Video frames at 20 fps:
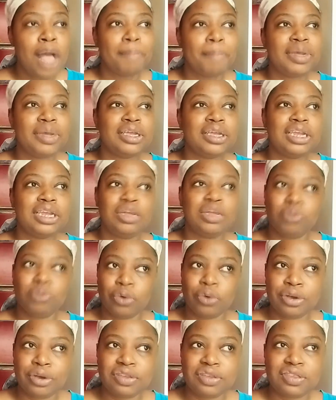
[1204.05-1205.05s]
but it
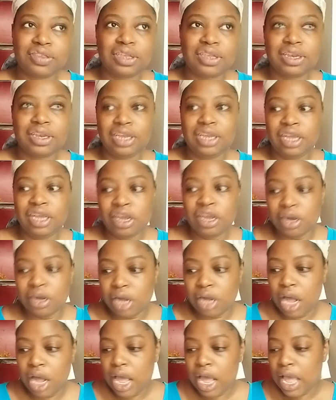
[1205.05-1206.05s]
works in
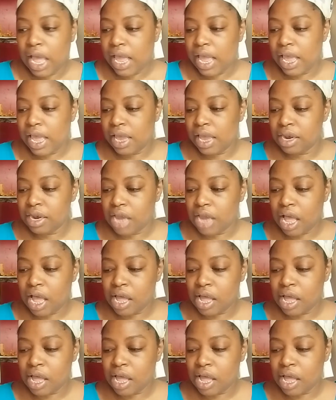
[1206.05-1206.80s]
here. And